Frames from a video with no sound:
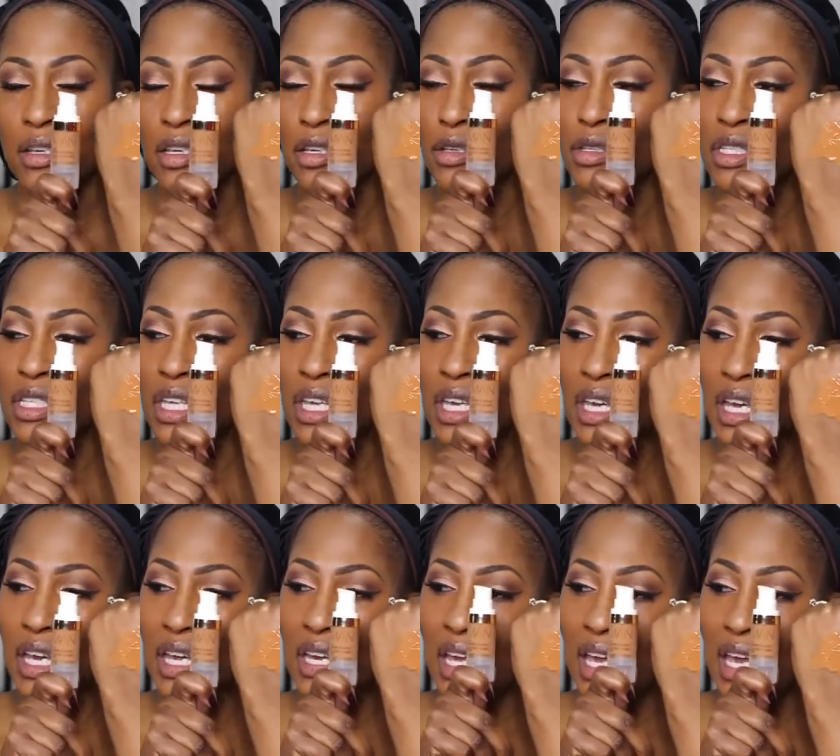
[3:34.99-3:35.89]
You see
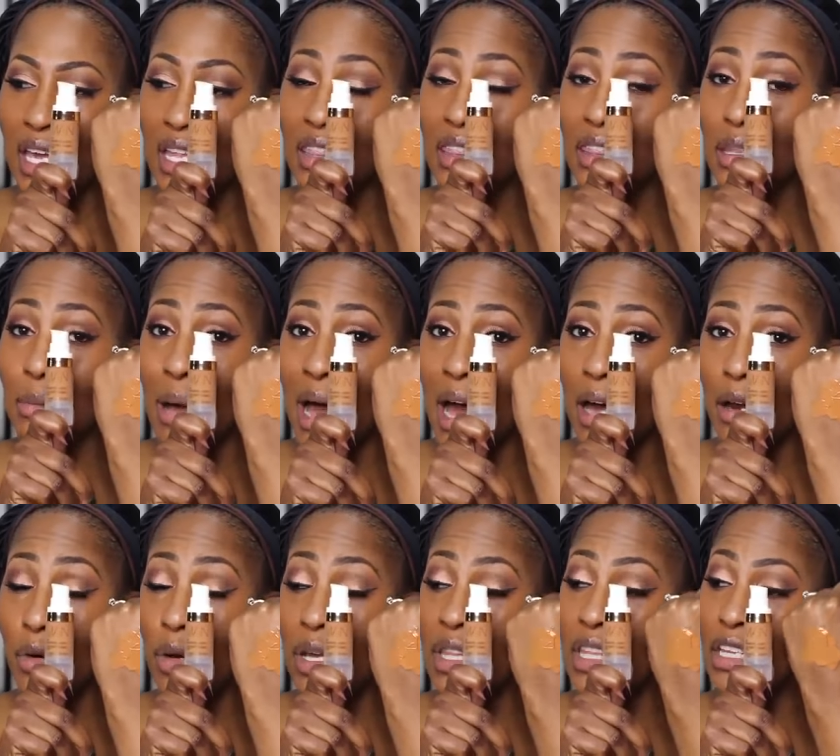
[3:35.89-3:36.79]
it in the
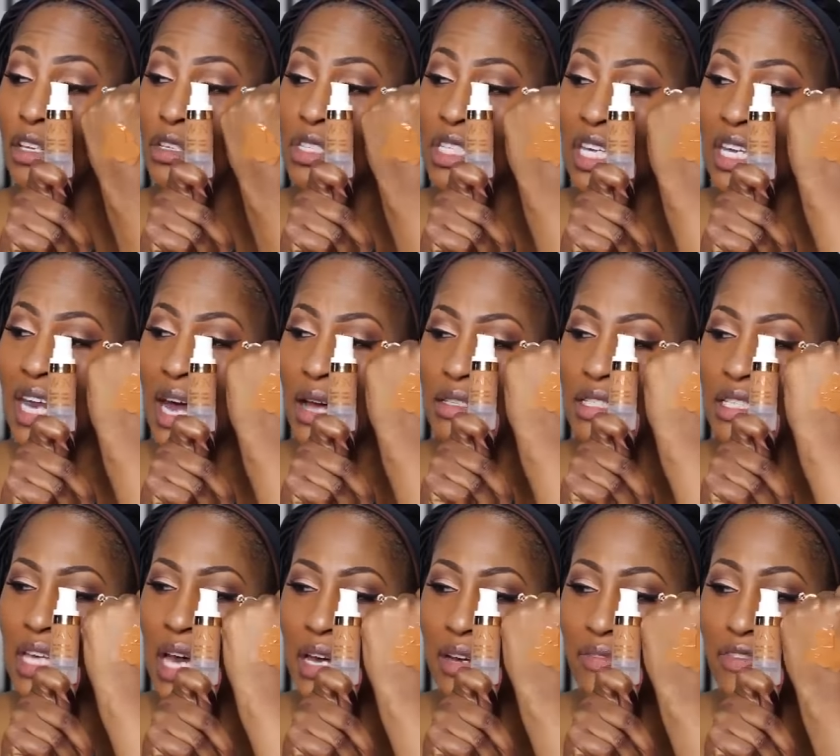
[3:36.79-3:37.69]
bottle, and then you see it
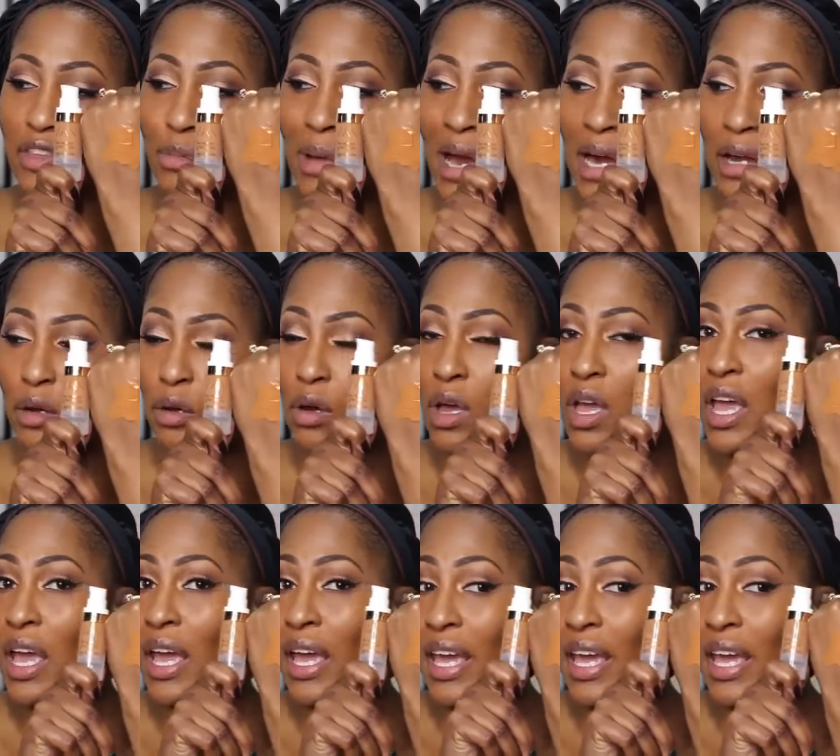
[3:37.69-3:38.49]
outside of the bottle.